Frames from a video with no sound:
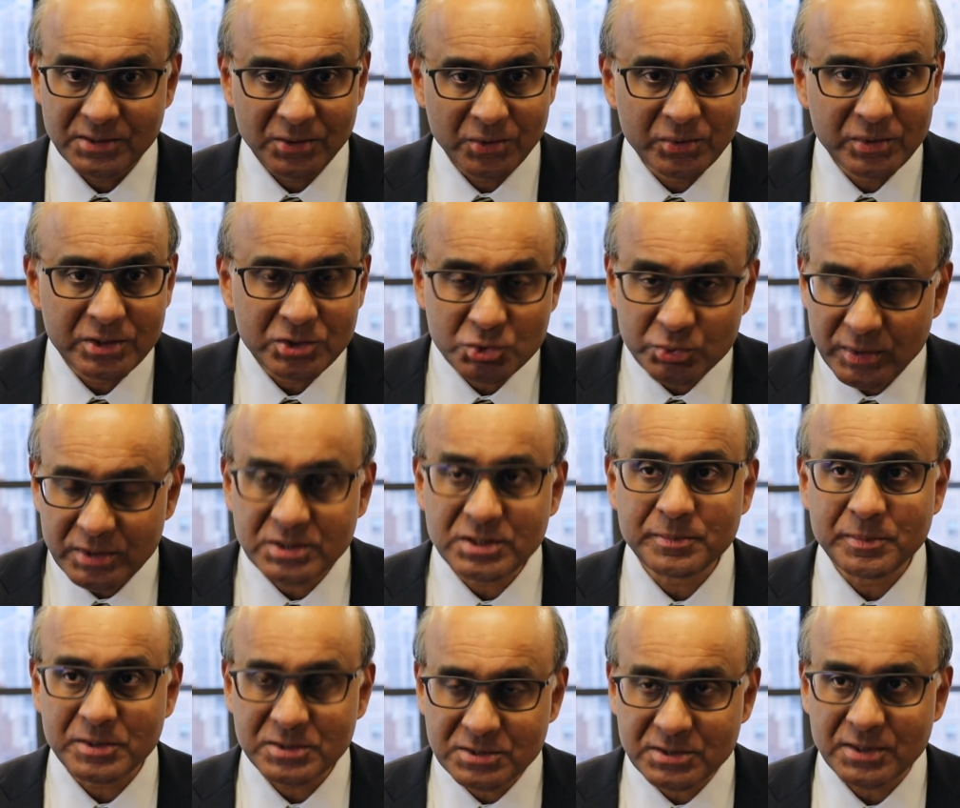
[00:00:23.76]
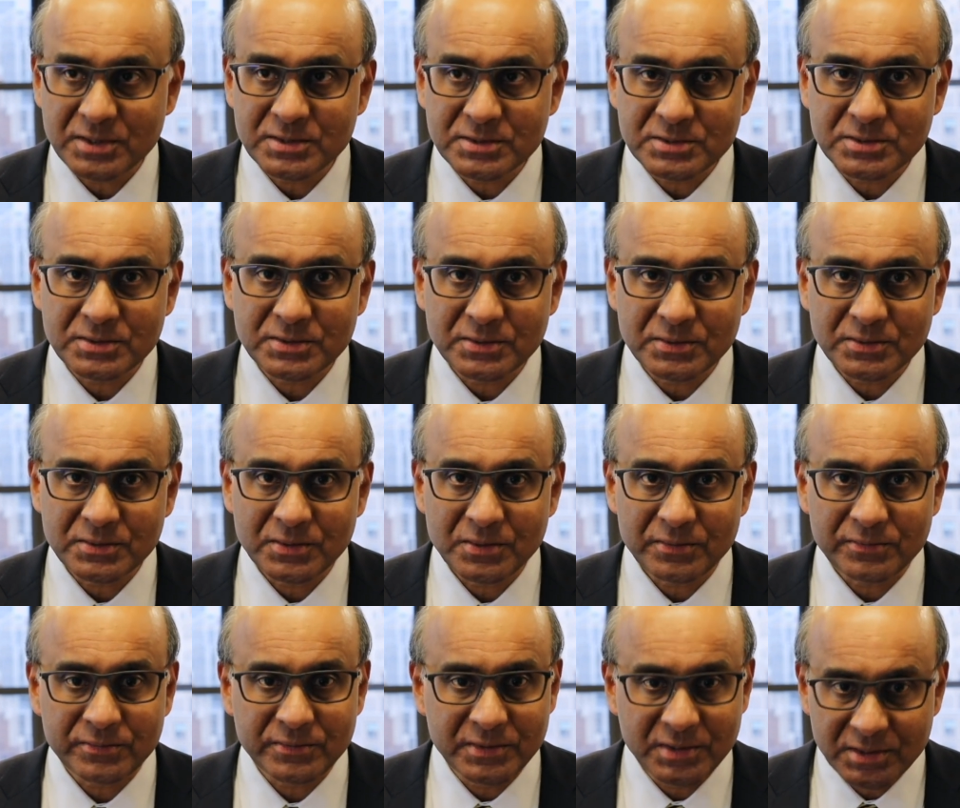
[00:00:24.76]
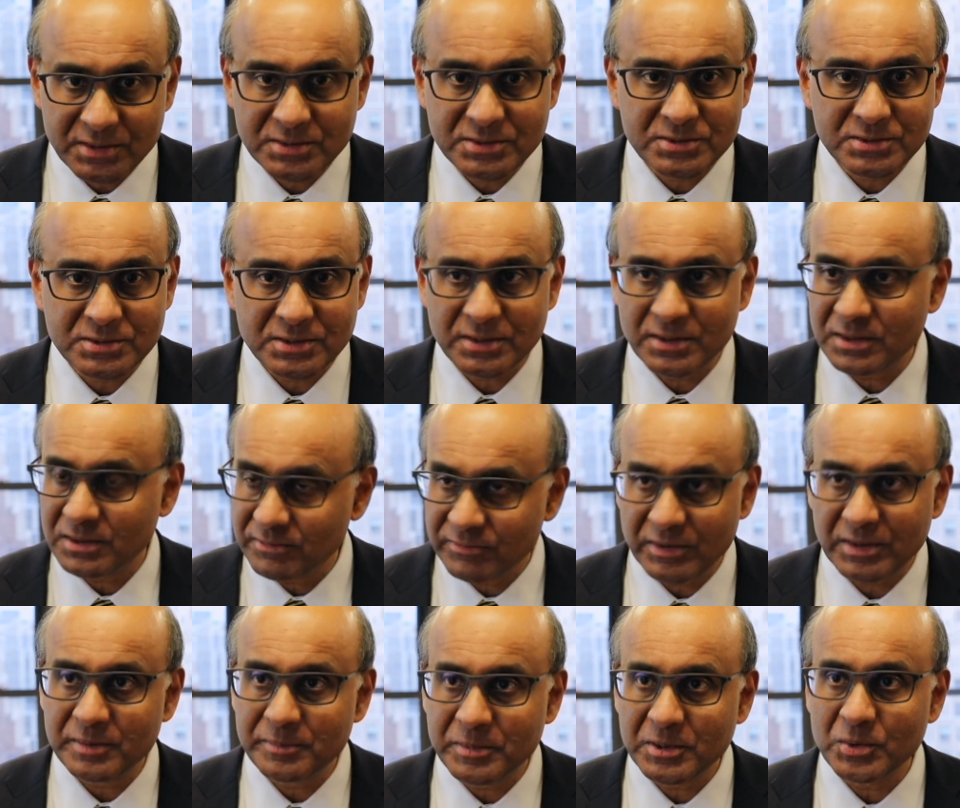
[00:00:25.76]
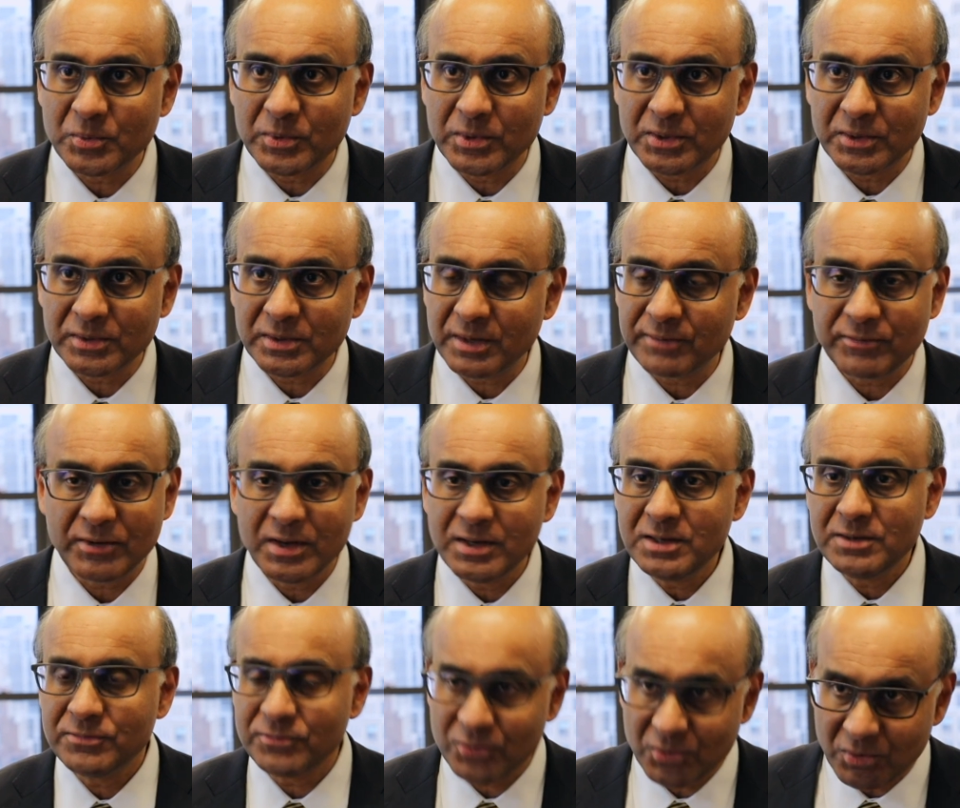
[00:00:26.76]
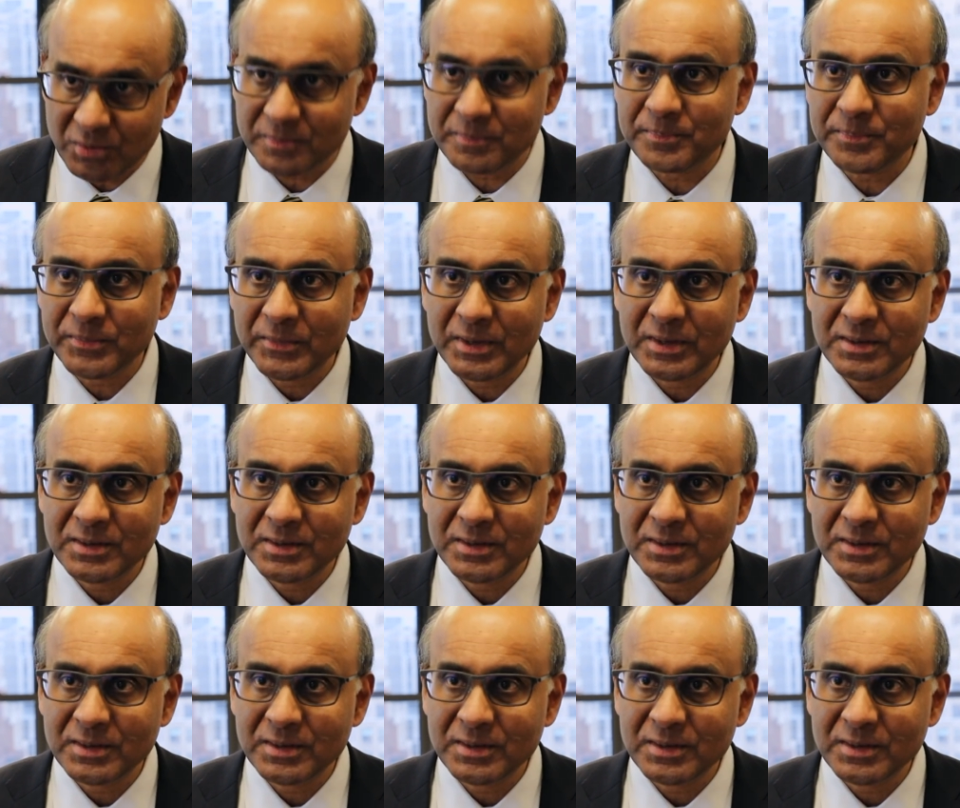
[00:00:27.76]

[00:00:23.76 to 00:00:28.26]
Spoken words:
Only 20% of kids in the developing world have any form